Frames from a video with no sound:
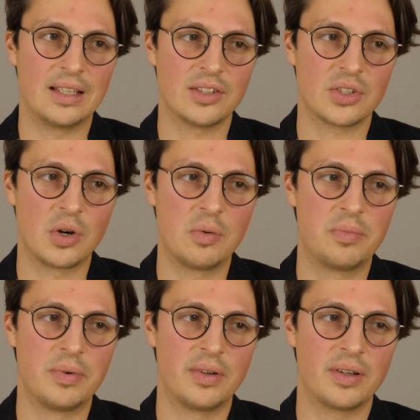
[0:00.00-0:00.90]

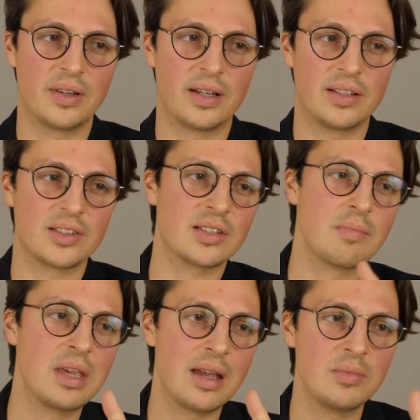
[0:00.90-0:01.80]
So
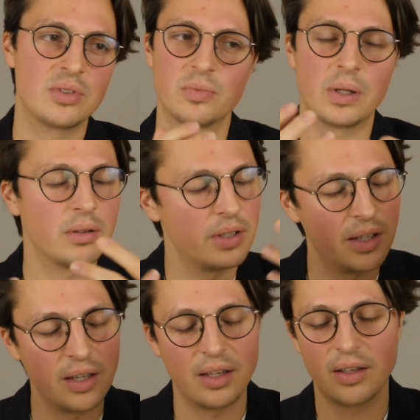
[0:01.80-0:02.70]
some games, well,
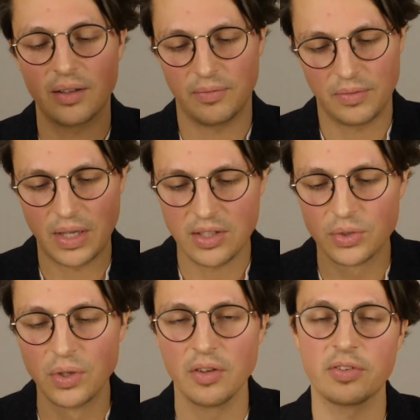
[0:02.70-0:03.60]
as
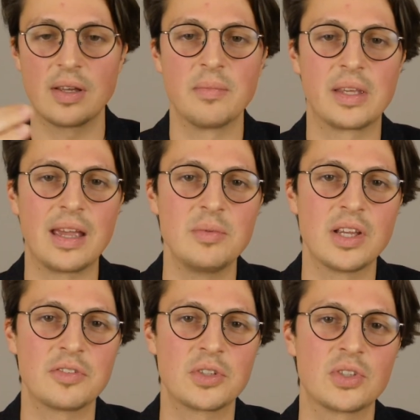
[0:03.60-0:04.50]
a rule of thumb, games
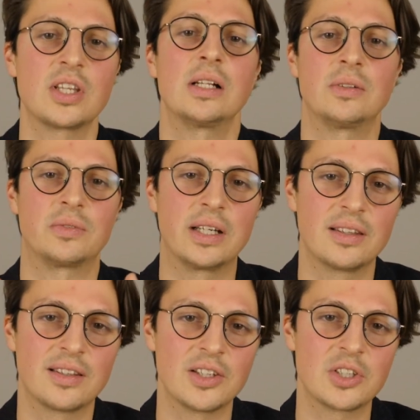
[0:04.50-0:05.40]
have to sell,
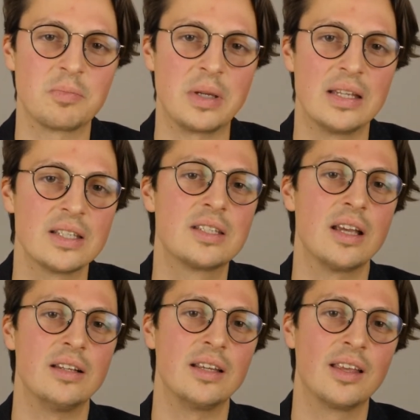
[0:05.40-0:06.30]
right? They should be
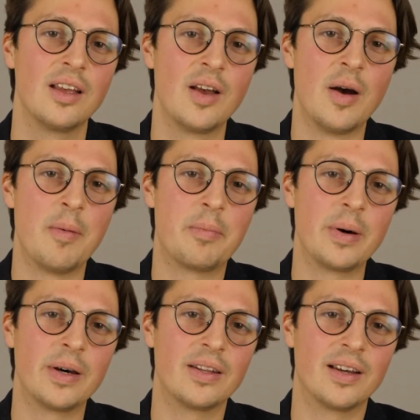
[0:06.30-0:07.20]
entertaining.
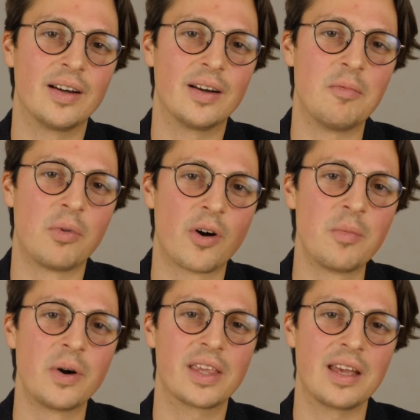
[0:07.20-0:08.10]
But more
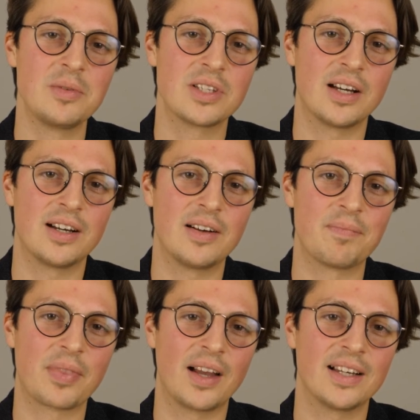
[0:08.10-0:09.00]
and more games
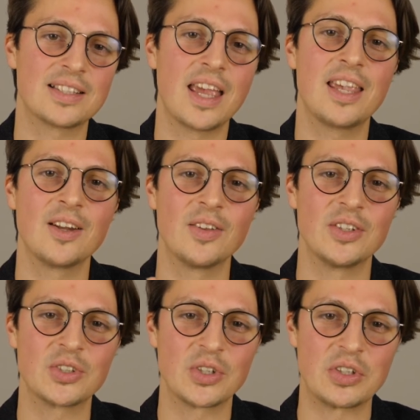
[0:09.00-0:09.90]
are taking on
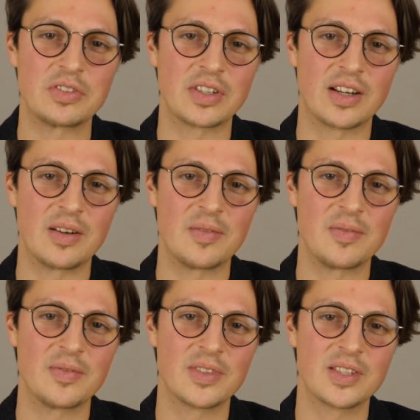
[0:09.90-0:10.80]
these sort
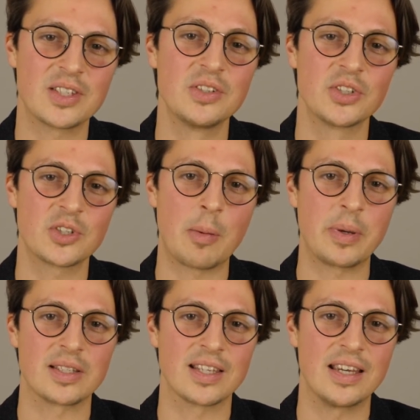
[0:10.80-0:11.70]
of serious
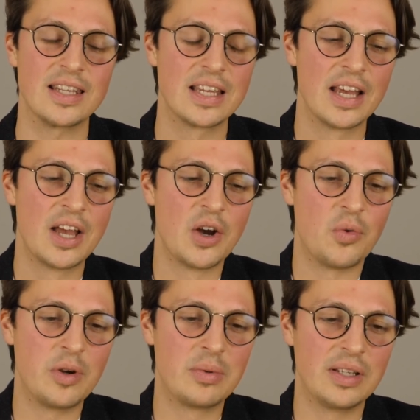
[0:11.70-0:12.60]
topics. And
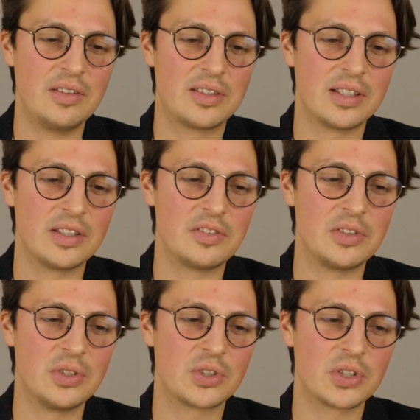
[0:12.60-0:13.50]
we believe that if
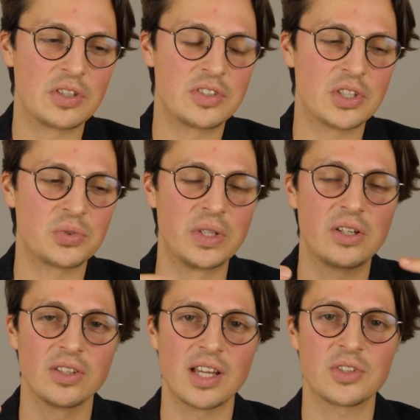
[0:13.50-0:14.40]
you sort of just
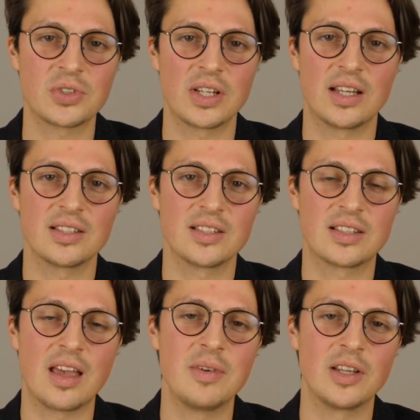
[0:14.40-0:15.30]
recontextualize this
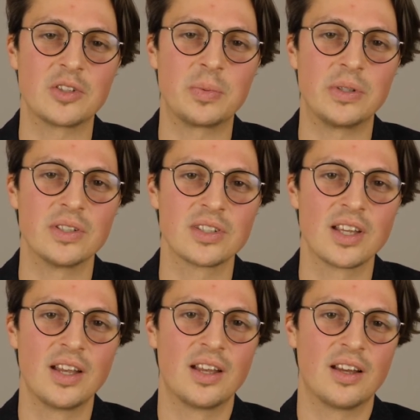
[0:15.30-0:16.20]
gaming experience,
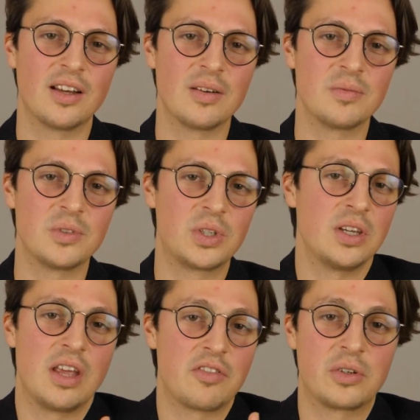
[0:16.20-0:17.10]
you
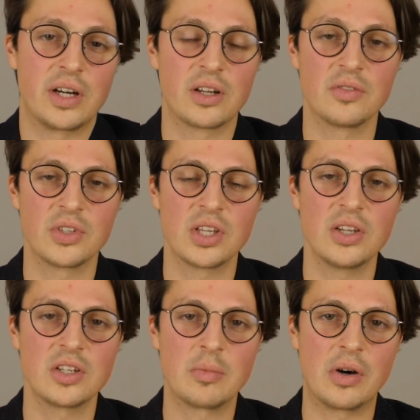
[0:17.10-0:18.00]
can have a great
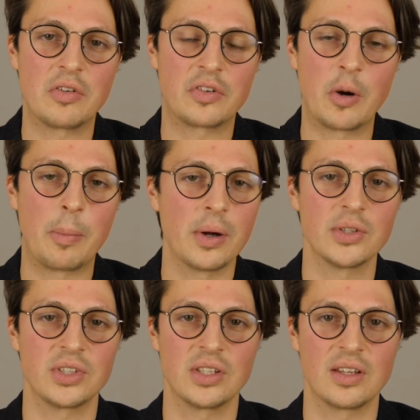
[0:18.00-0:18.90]
conversation about foreign
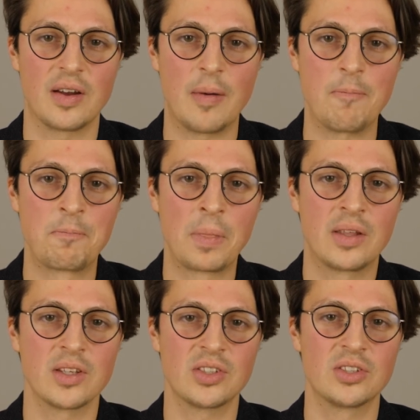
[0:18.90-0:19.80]
policy.
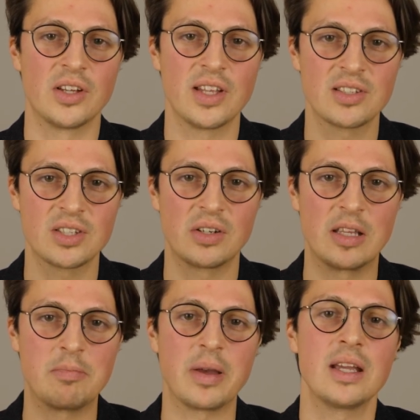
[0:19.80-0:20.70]
This is not
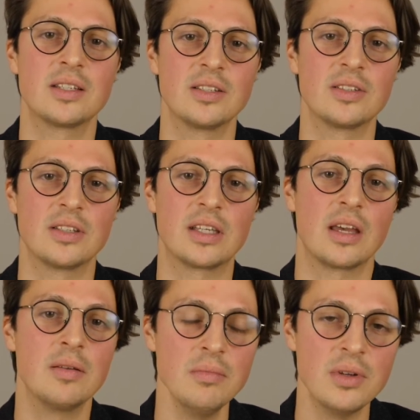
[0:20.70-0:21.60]
necessarily baked into the
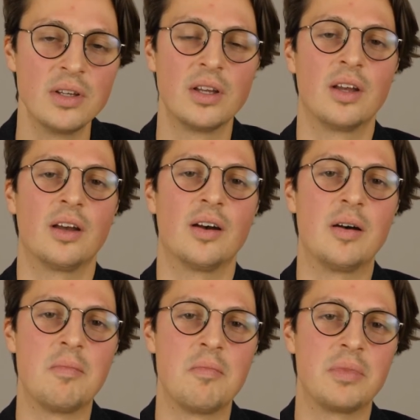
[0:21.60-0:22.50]
game,
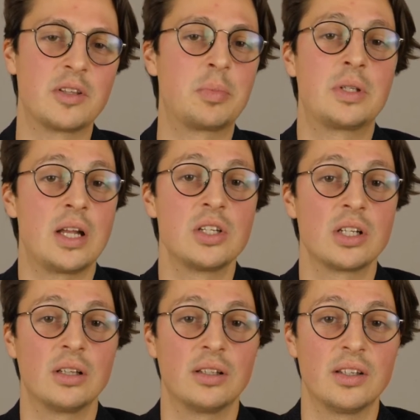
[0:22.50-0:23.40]
but the
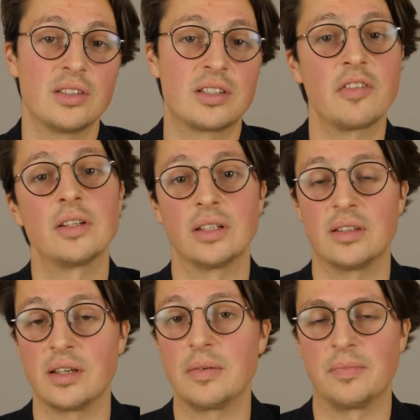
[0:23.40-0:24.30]
potential is definitely
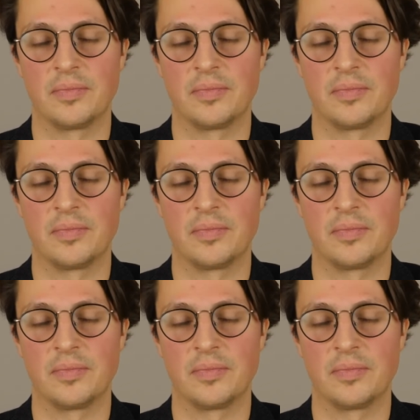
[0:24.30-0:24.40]
there.